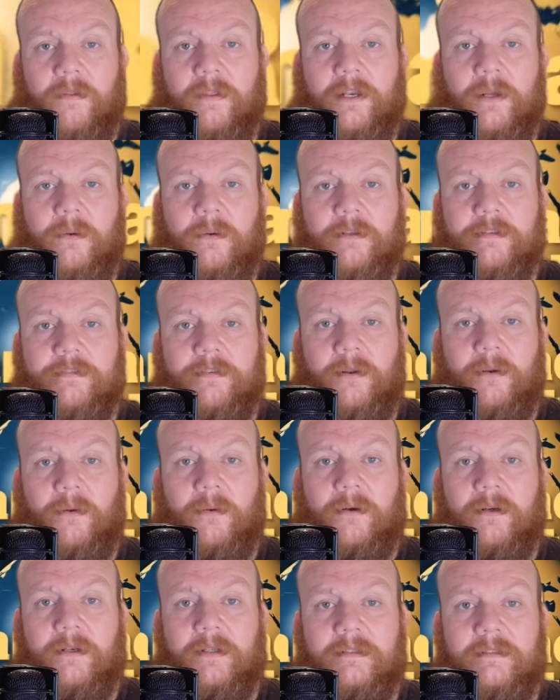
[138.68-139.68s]
the noise
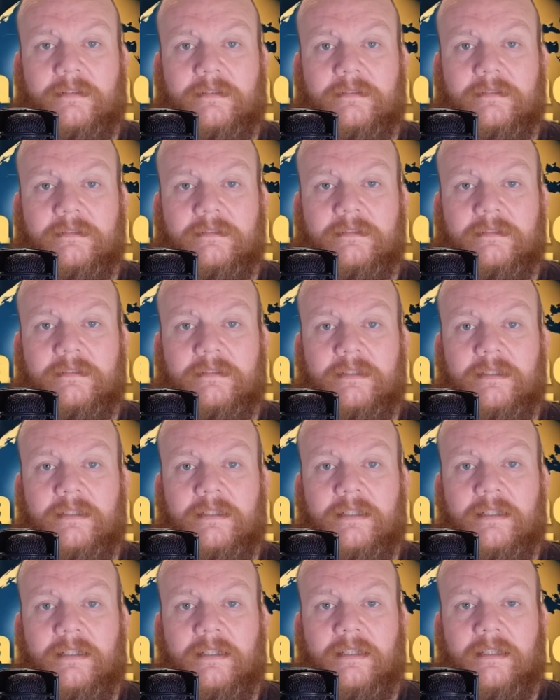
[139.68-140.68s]
floor,
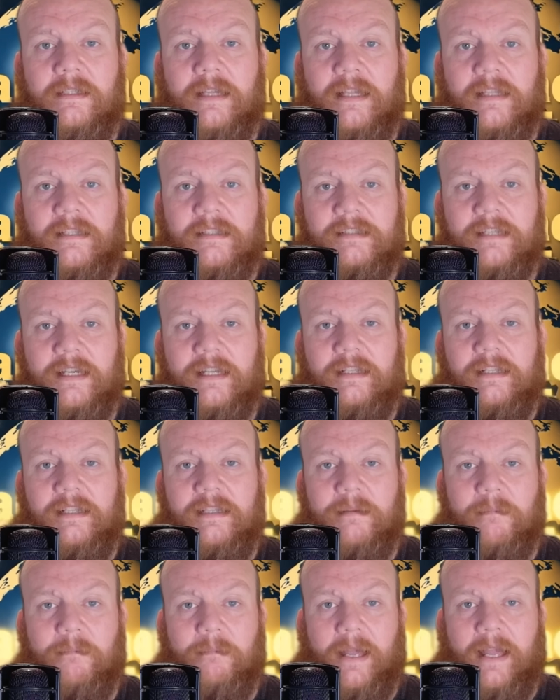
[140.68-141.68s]
and suddenly
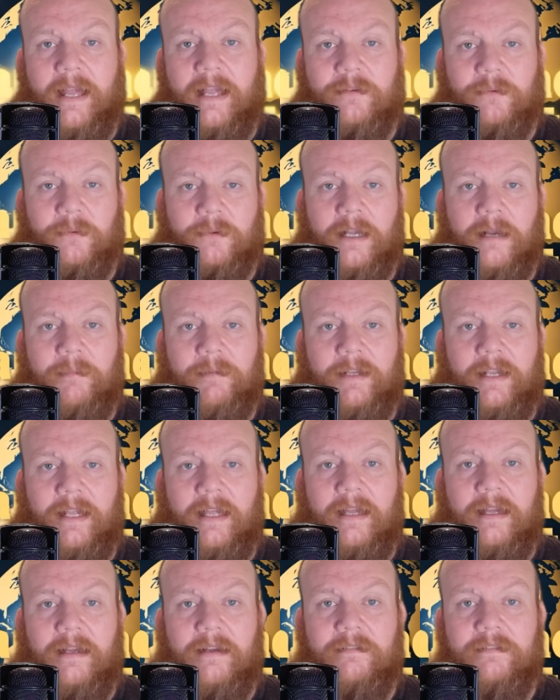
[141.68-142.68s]
the bands will come
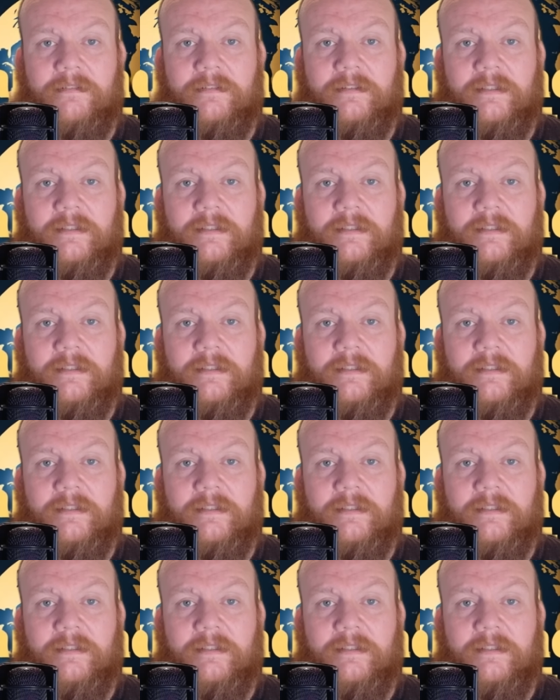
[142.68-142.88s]
alive.